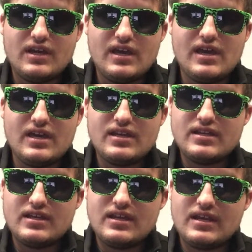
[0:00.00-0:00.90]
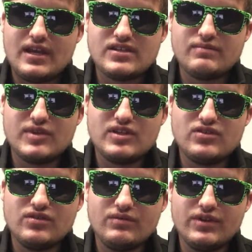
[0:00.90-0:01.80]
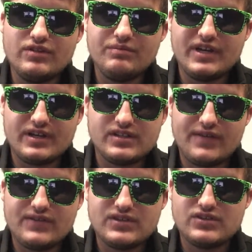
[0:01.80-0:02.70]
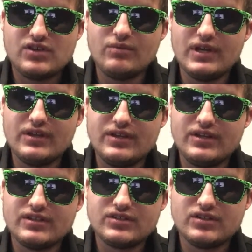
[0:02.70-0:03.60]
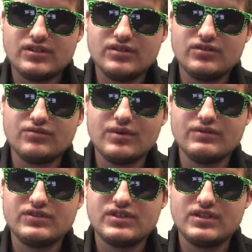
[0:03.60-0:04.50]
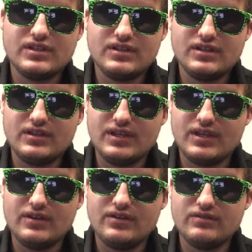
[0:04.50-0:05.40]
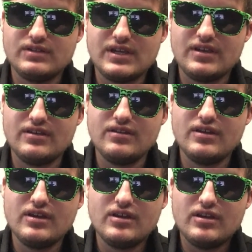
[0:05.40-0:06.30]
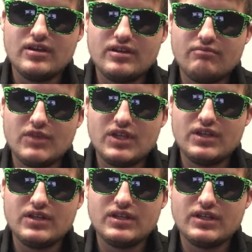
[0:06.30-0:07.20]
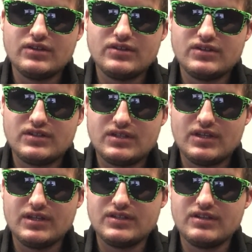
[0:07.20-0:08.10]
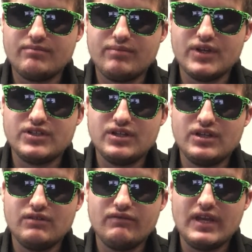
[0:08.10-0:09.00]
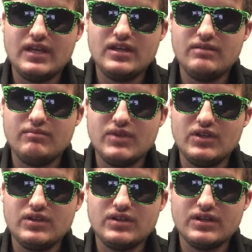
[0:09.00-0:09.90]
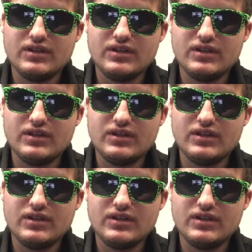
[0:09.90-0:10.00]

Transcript: and it hasn't been doing well at the box office. So well, it has grossed, like, I don't know, $10 million against a budget of $80 million.